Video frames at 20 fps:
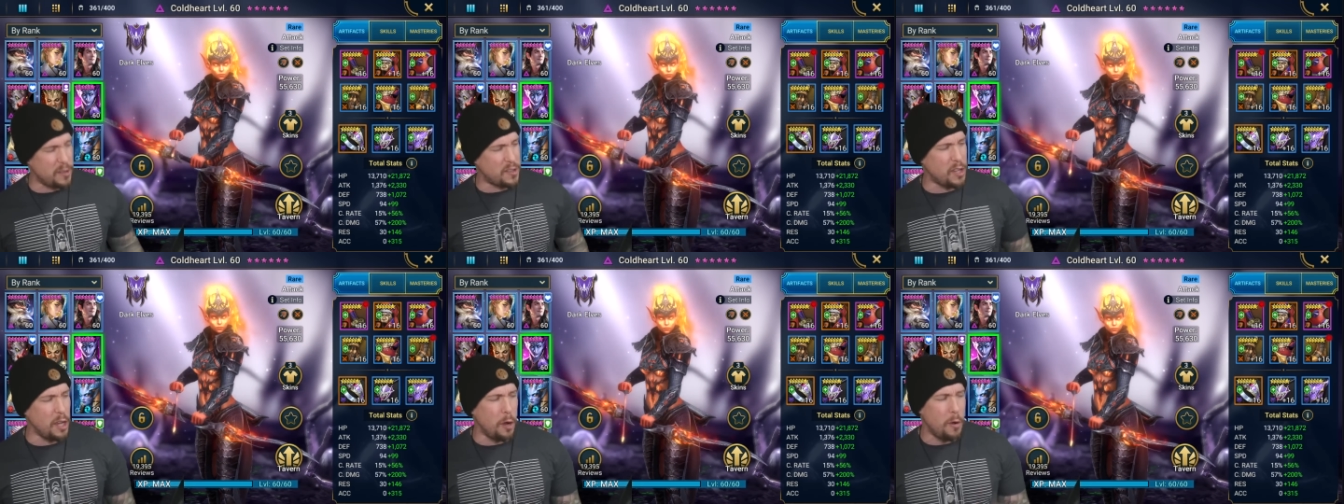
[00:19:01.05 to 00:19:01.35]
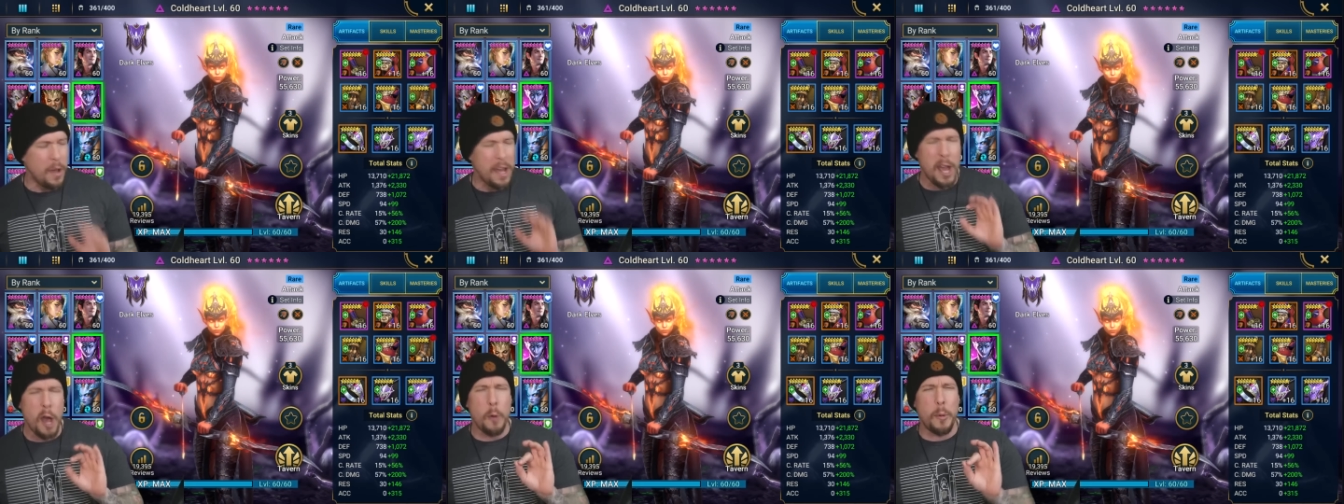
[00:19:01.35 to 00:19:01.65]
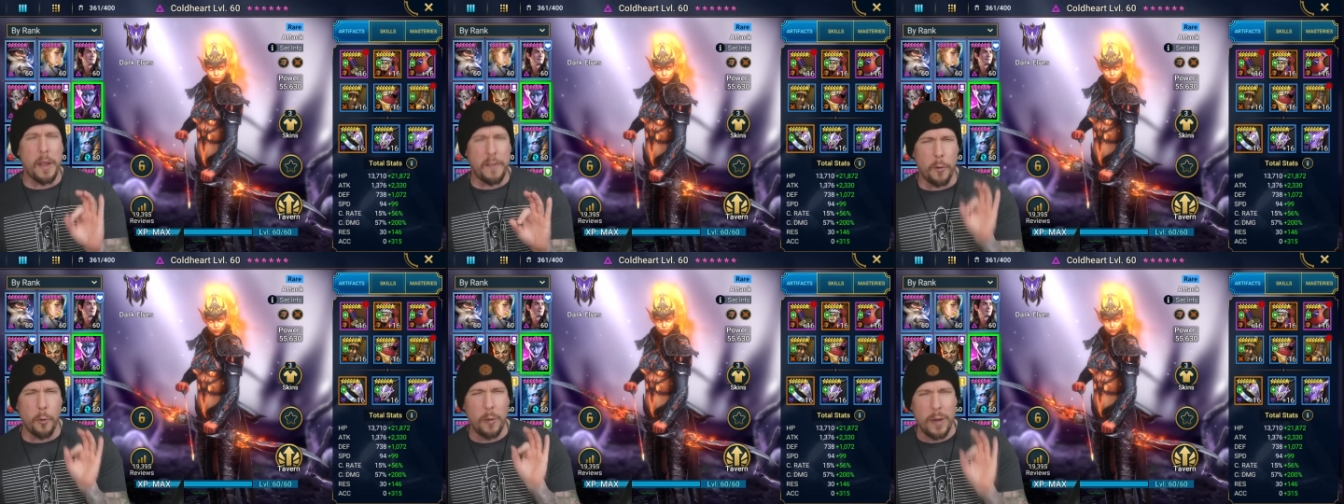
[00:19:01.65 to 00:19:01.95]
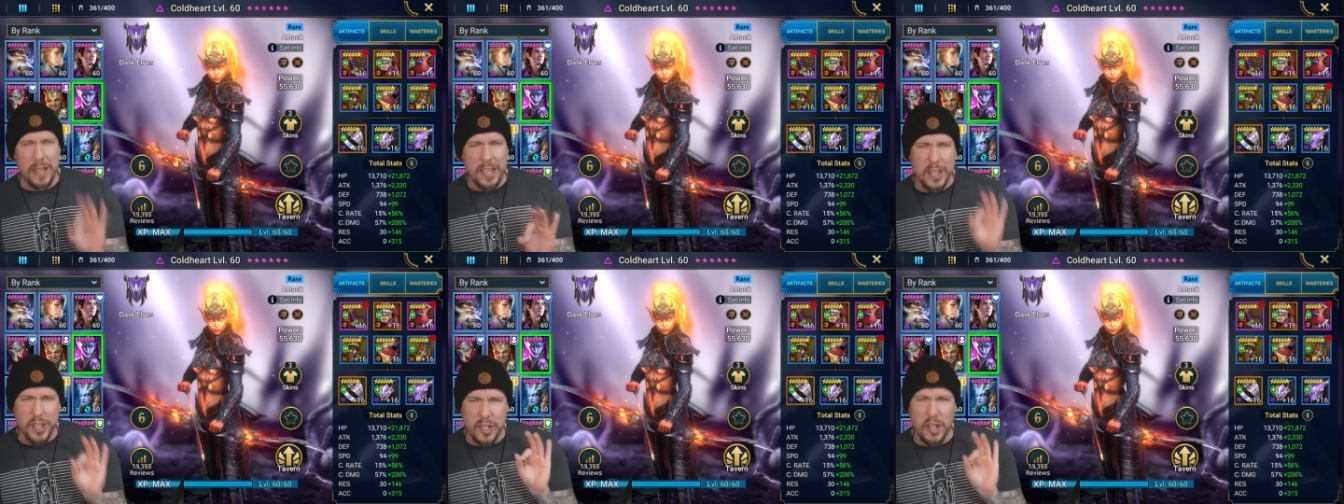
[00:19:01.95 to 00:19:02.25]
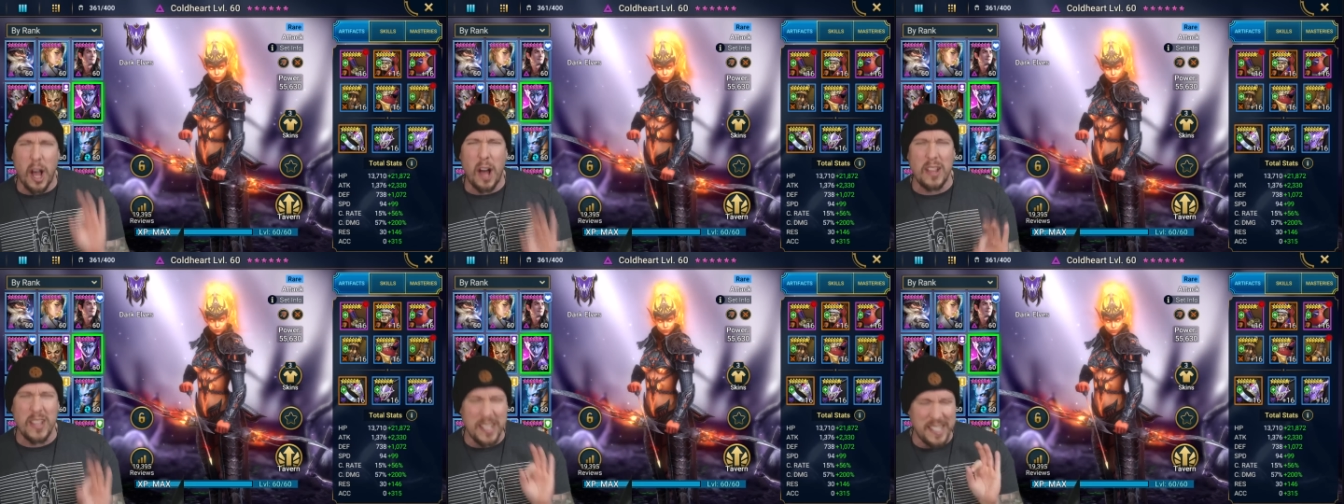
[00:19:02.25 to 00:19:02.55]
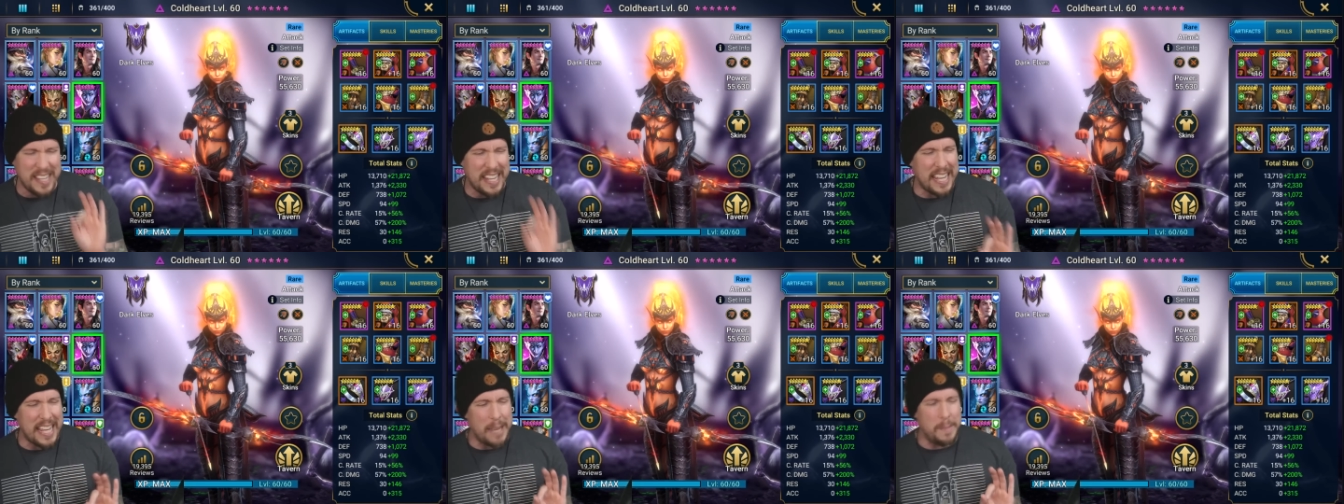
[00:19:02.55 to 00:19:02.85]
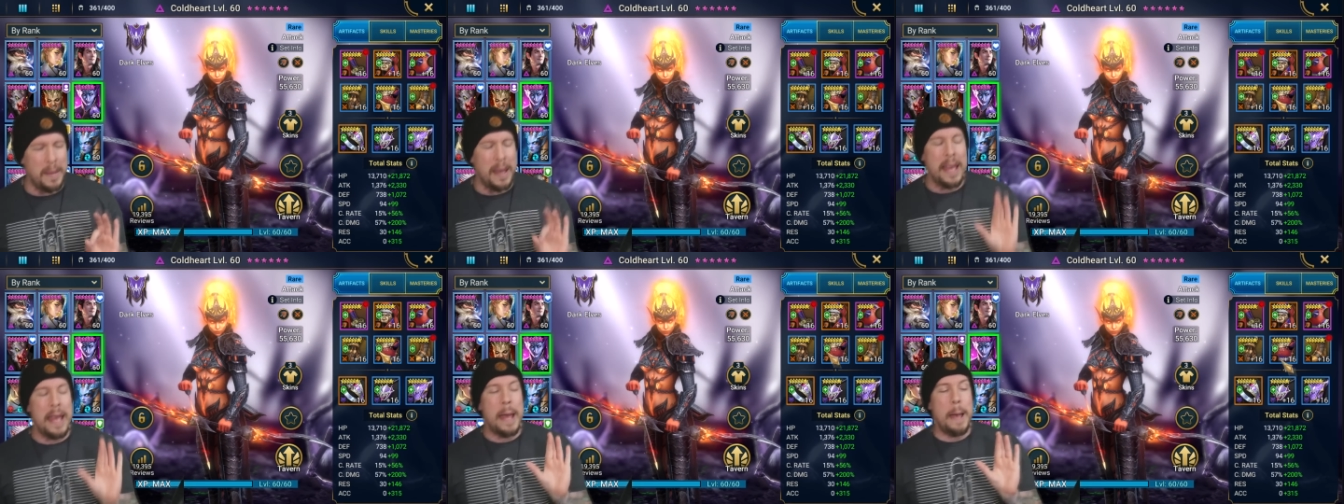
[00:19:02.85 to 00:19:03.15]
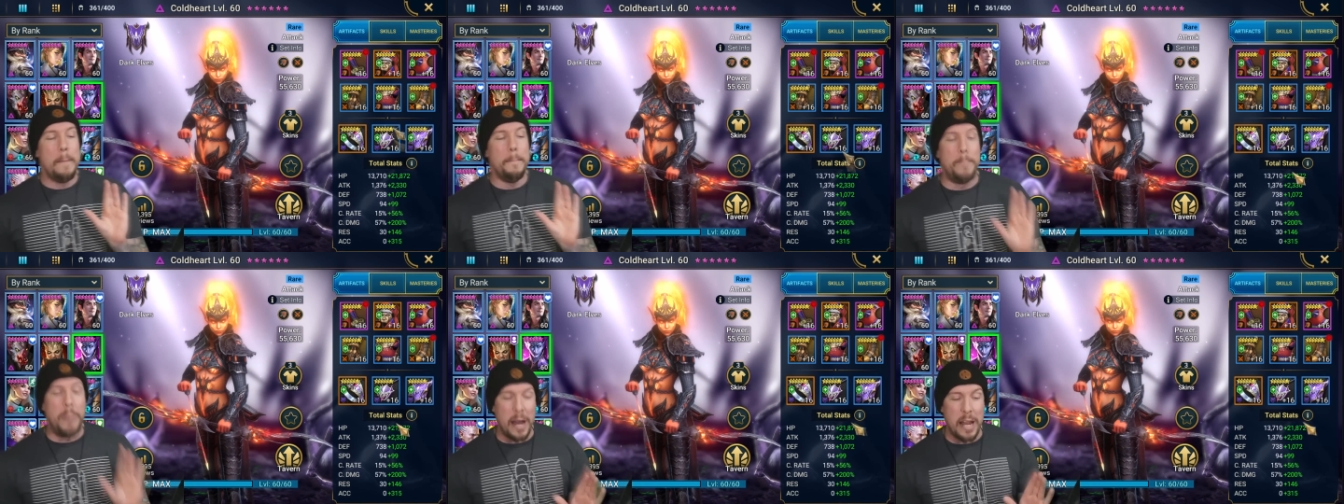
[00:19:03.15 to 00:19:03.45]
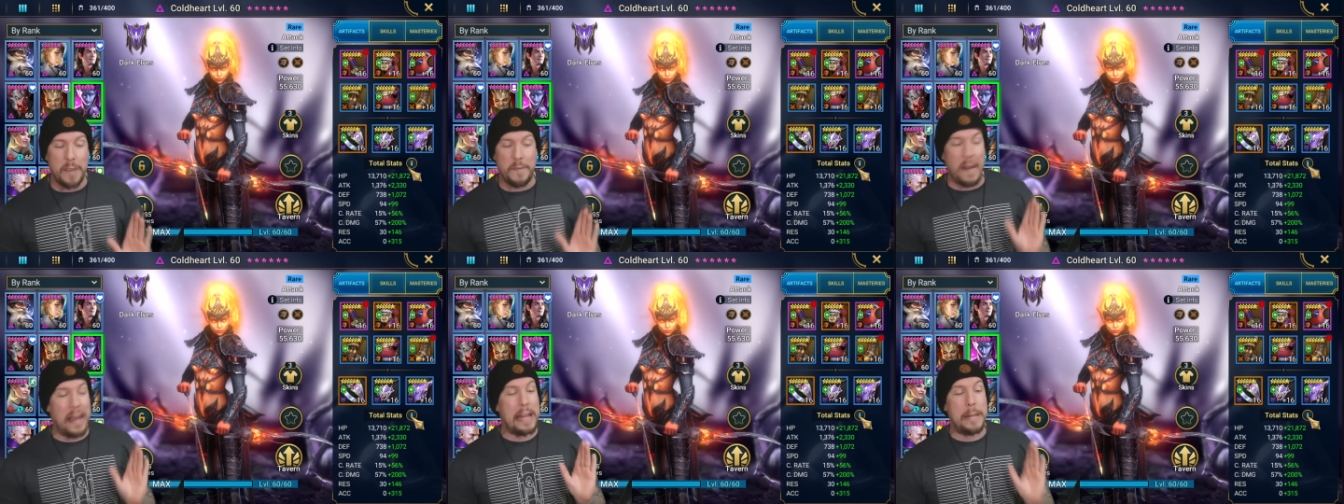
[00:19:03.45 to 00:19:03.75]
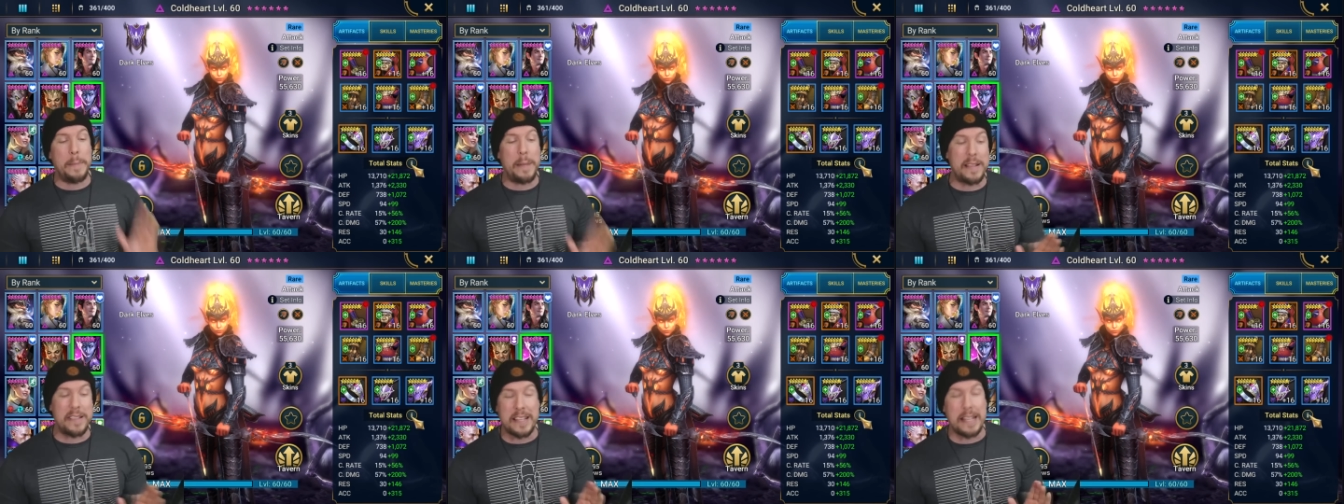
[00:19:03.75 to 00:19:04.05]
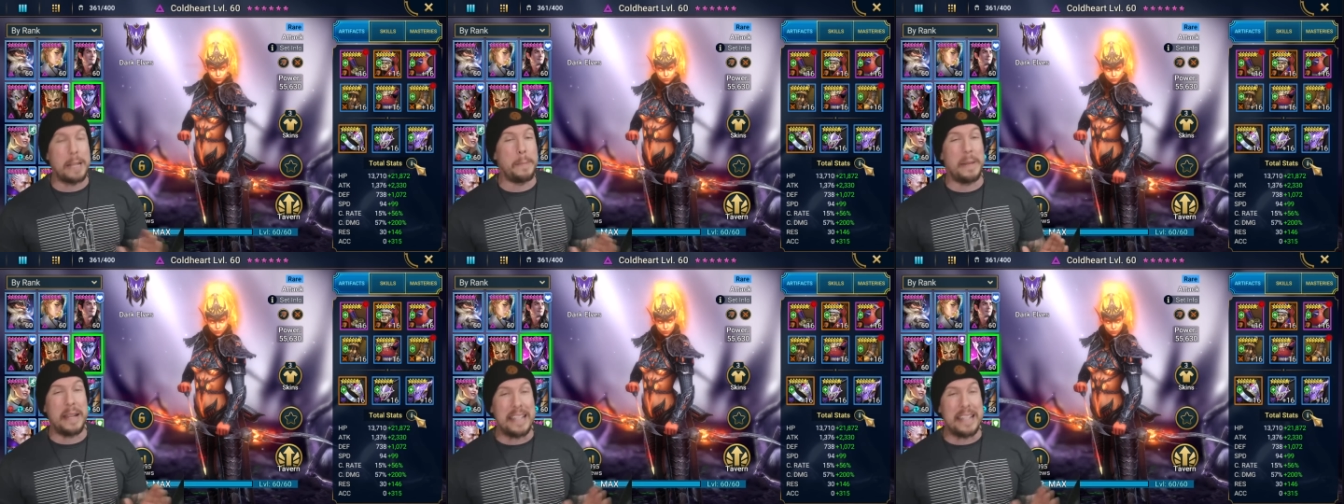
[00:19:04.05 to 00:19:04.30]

so we have a really solid team. But if anybody's going to be